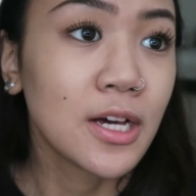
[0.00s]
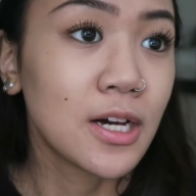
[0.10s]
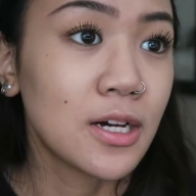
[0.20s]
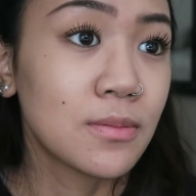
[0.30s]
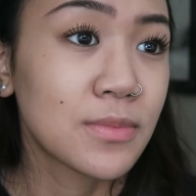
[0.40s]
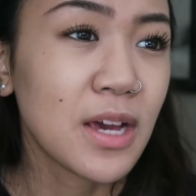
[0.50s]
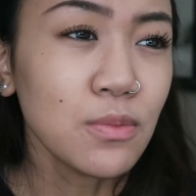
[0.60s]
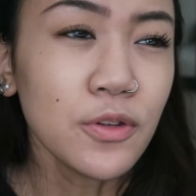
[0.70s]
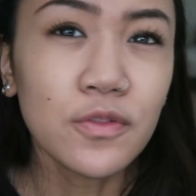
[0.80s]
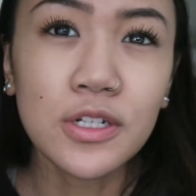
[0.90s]
That
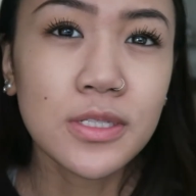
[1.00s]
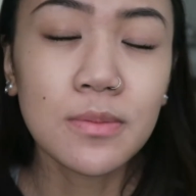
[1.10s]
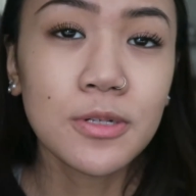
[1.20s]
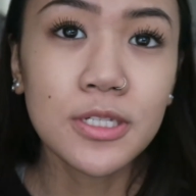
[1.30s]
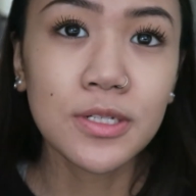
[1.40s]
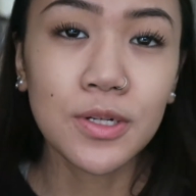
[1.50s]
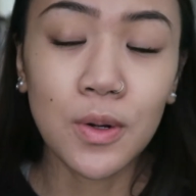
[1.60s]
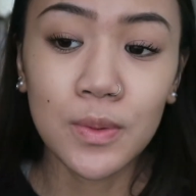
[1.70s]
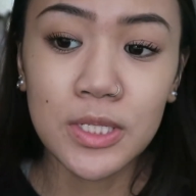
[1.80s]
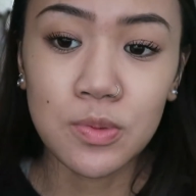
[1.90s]
one for some reason
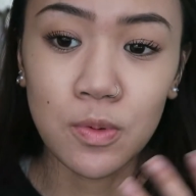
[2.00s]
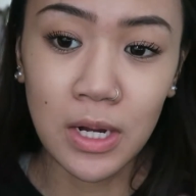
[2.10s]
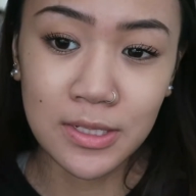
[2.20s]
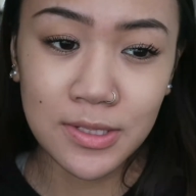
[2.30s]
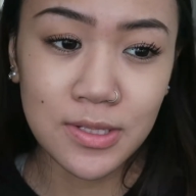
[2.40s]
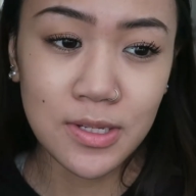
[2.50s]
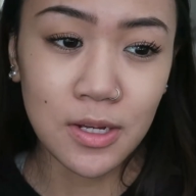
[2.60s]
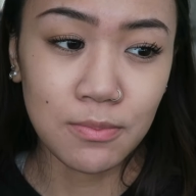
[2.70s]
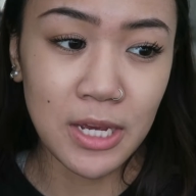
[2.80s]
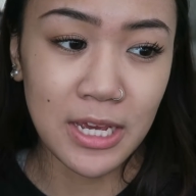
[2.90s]
always runs
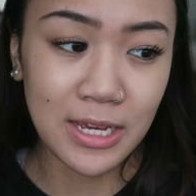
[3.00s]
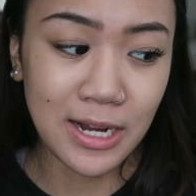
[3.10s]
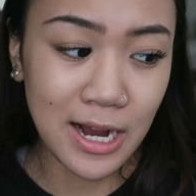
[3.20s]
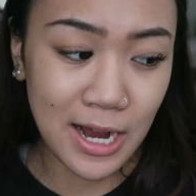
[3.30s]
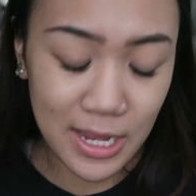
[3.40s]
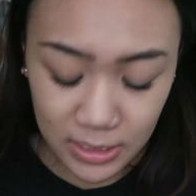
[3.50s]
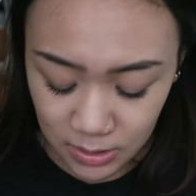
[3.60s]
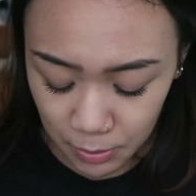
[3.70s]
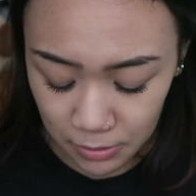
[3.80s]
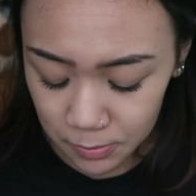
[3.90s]
on my
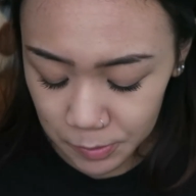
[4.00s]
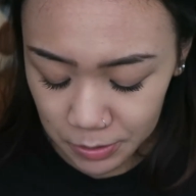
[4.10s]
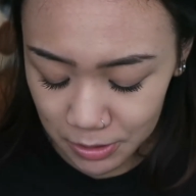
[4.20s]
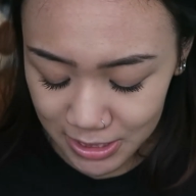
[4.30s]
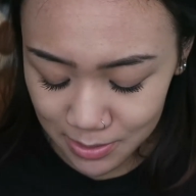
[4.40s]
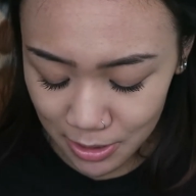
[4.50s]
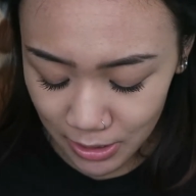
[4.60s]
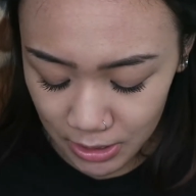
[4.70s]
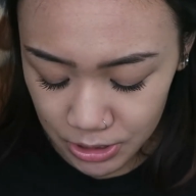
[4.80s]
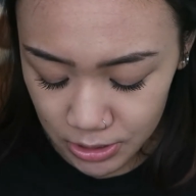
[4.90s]
eyes, probably because my
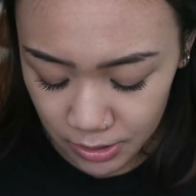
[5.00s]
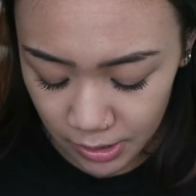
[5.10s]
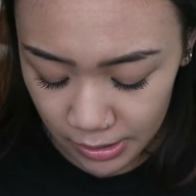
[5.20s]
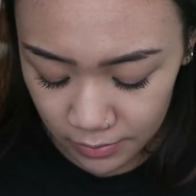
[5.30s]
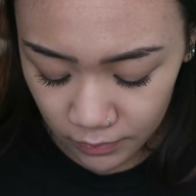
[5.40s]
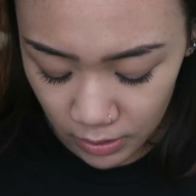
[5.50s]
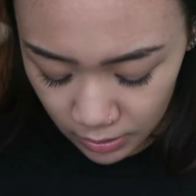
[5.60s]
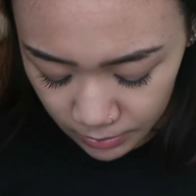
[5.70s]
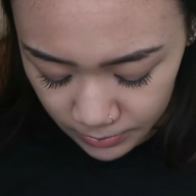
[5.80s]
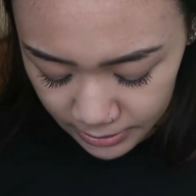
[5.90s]
lashes are kind of
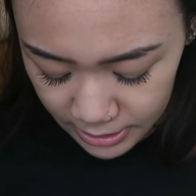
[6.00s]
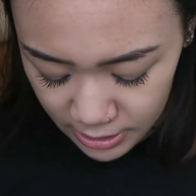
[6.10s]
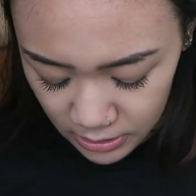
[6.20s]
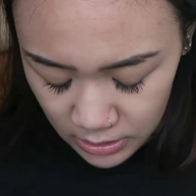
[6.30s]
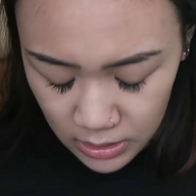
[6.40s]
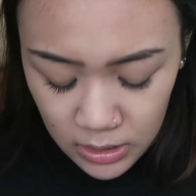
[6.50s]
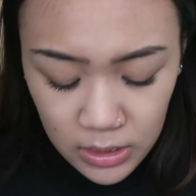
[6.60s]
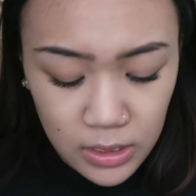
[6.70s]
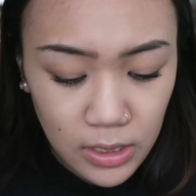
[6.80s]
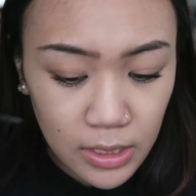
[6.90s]
long already,
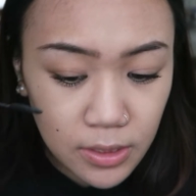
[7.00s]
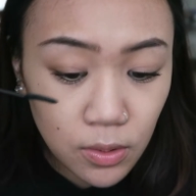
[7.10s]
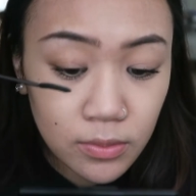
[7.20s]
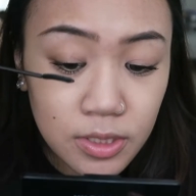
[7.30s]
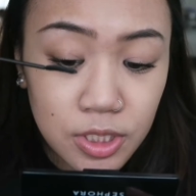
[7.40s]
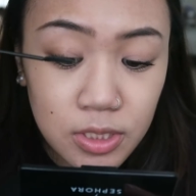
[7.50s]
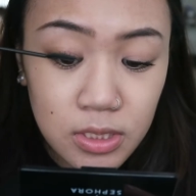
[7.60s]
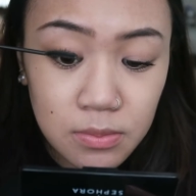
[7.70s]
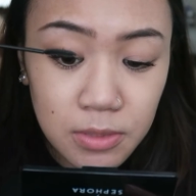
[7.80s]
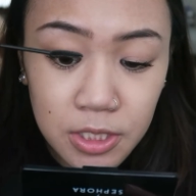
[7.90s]
and it always
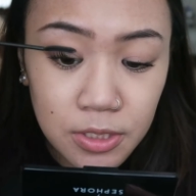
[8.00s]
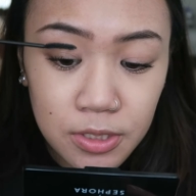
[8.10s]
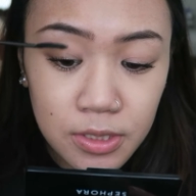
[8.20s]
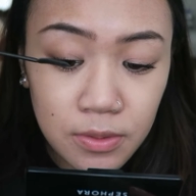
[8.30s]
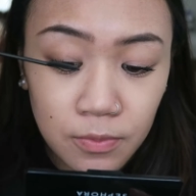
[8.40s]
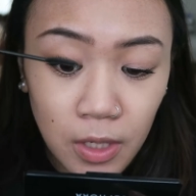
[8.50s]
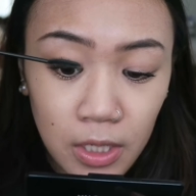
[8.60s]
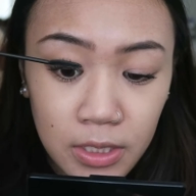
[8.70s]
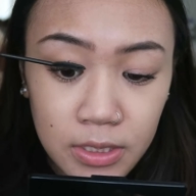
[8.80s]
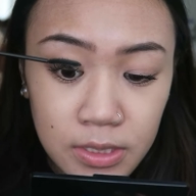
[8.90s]
just smears and
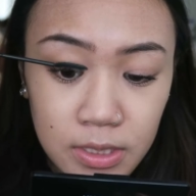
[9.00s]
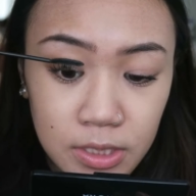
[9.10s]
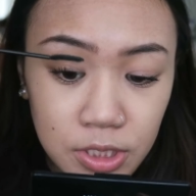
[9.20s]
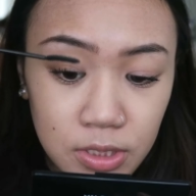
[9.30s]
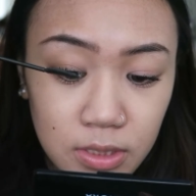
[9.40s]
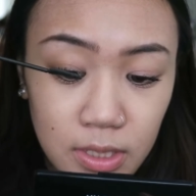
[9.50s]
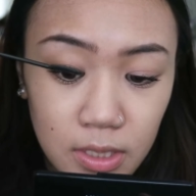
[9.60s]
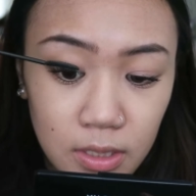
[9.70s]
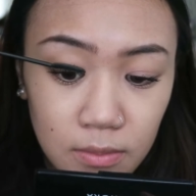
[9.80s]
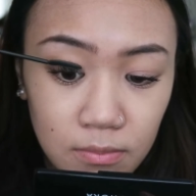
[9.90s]
runs, and it's just
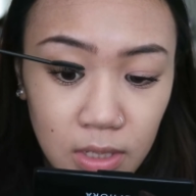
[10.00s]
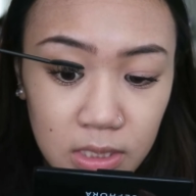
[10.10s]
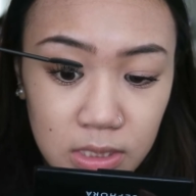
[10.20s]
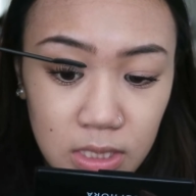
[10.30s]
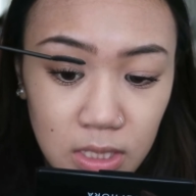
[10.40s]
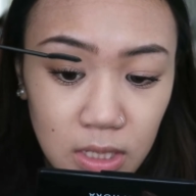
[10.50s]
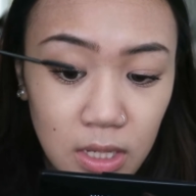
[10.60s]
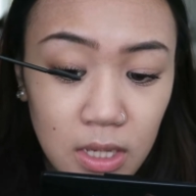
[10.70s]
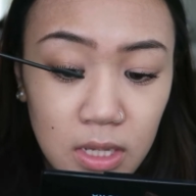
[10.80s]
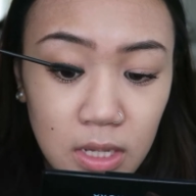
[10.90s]
like messy.
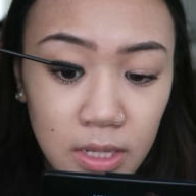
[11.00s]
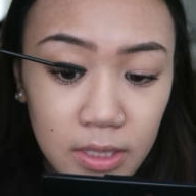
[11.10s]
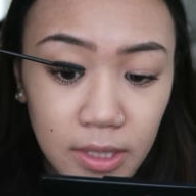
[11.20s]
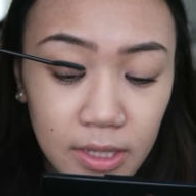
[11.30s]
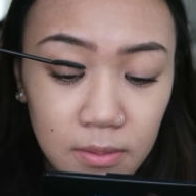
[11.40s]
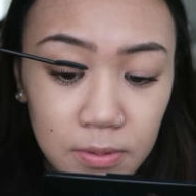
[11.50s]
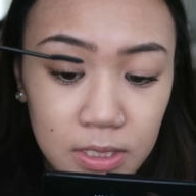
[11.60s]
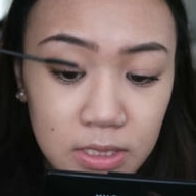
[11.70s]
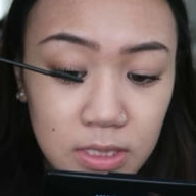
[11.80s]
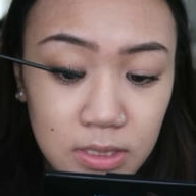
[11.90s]
I like it
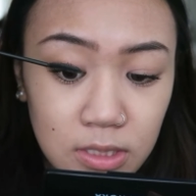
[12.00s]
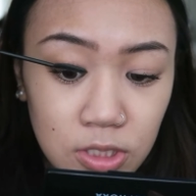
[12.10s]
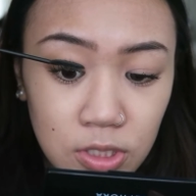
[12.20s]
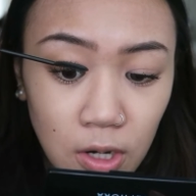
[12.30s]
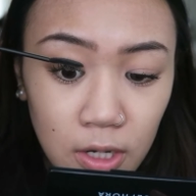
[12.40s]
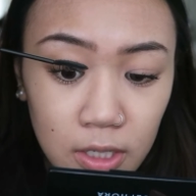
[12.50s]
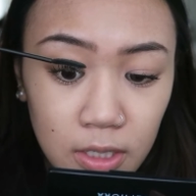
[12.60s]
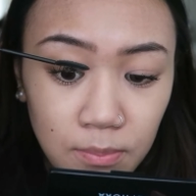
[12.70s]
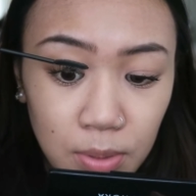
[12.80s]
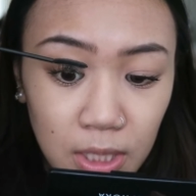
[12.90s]
because it's
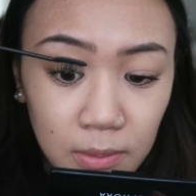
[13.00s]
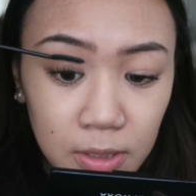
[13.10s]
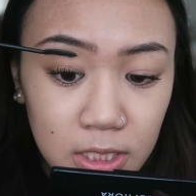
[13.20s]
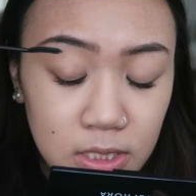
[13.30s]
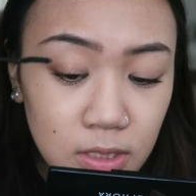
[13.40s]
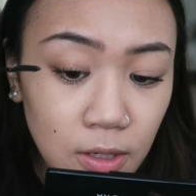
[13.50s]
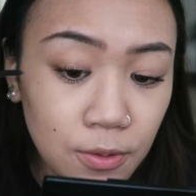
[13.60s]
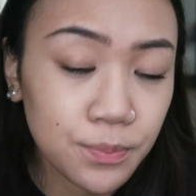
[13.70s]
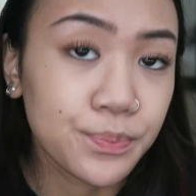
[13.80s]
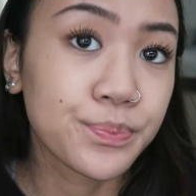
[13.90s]
dark and pigment,
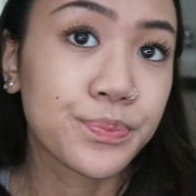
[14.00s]
so